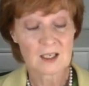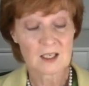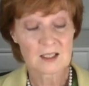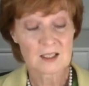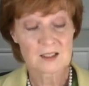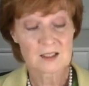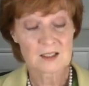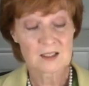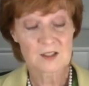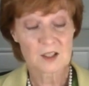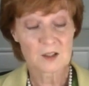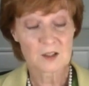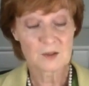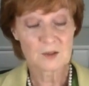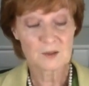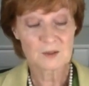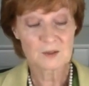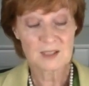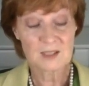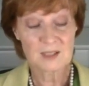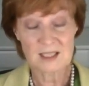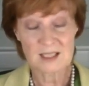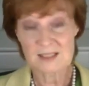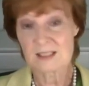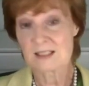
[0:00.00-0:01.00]
So
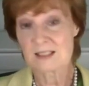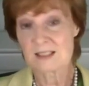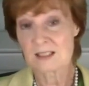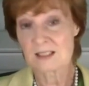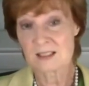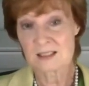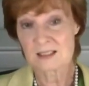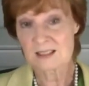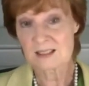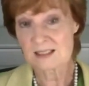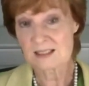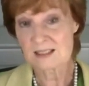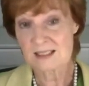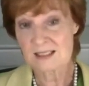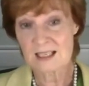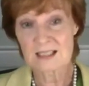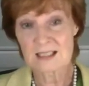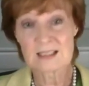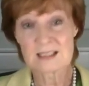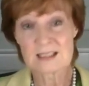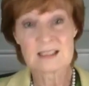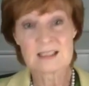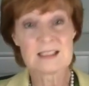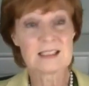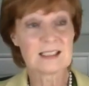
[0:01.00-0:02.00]
yes, it's
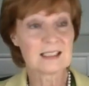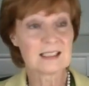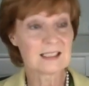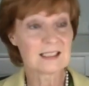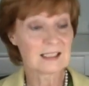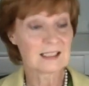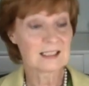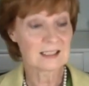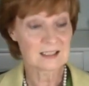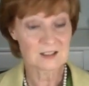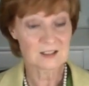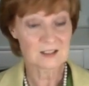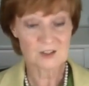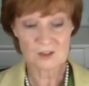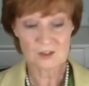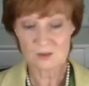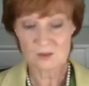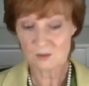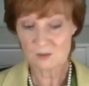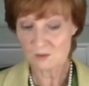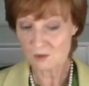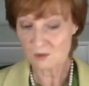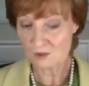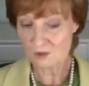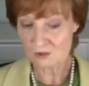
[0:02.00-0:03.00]
understanding, it's
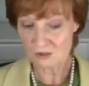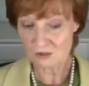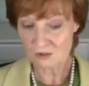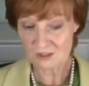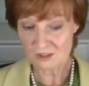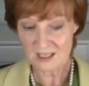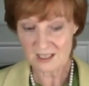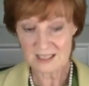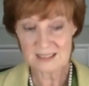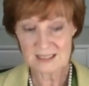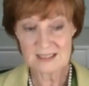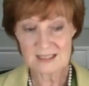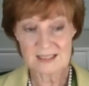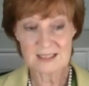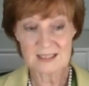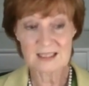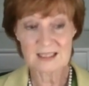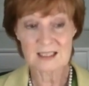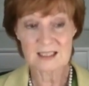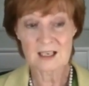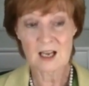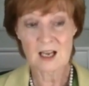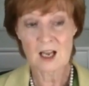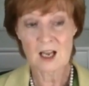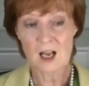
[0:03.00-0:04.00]

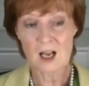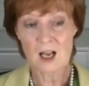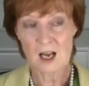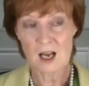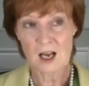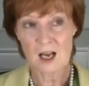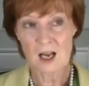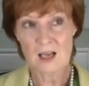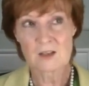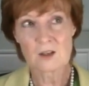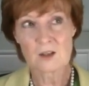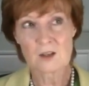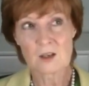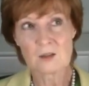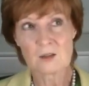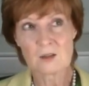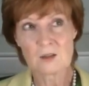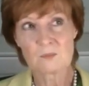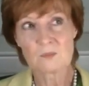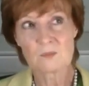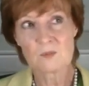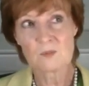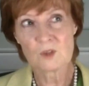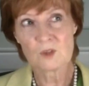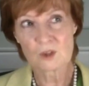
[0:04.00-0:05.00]
creating, and
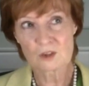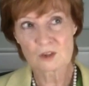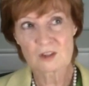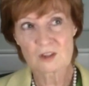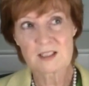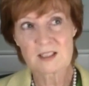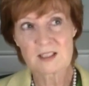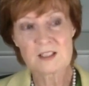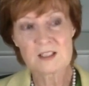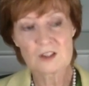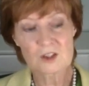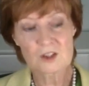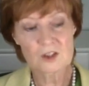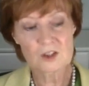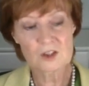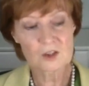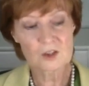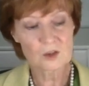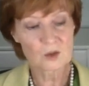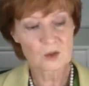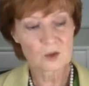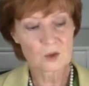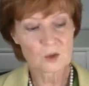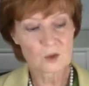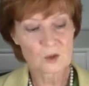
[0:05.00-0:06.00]
not creating just a
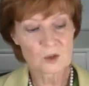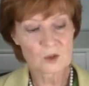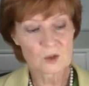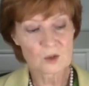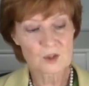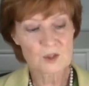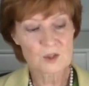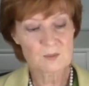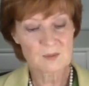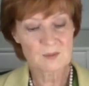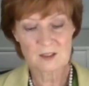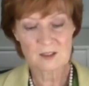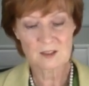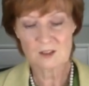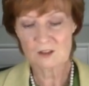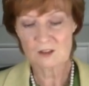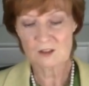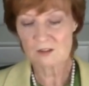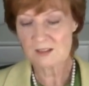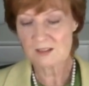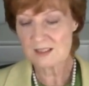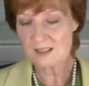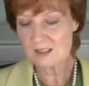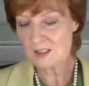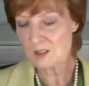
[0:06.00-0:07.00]
course, but
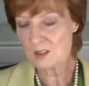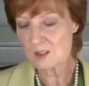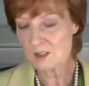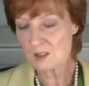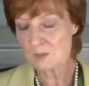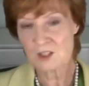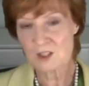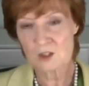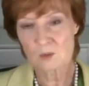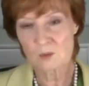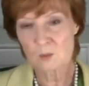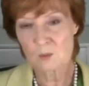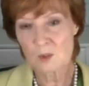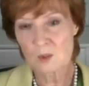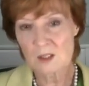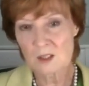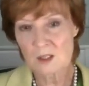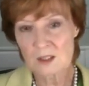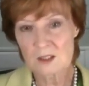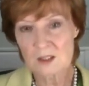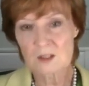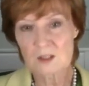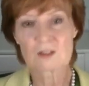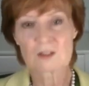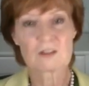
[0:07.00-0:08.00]
creating a special
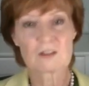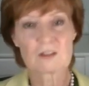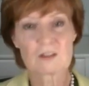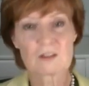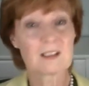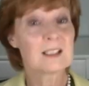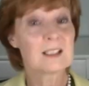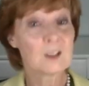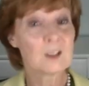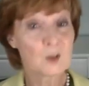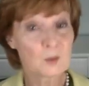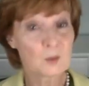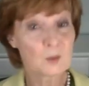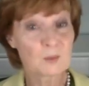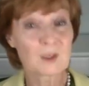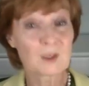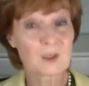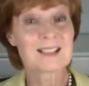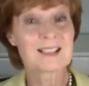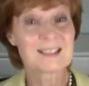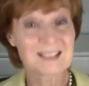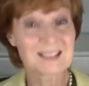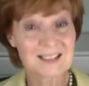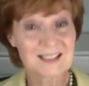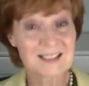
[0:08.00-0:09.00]
world, creating your
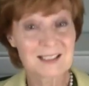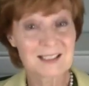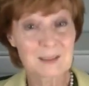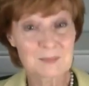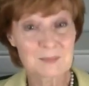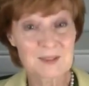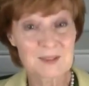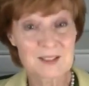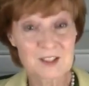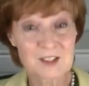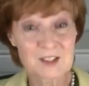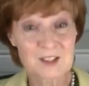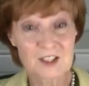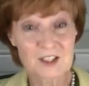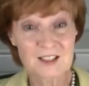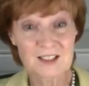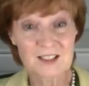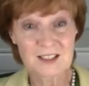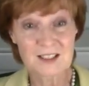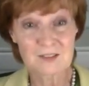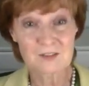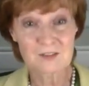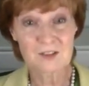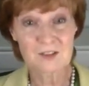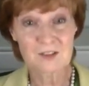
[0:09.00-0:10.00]
branding, that positioning and
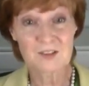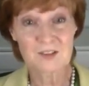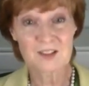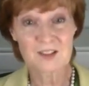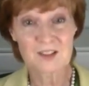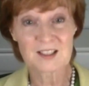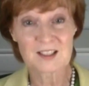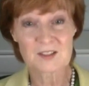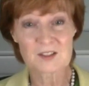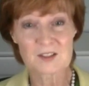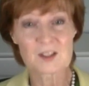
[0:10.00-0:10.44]
everything.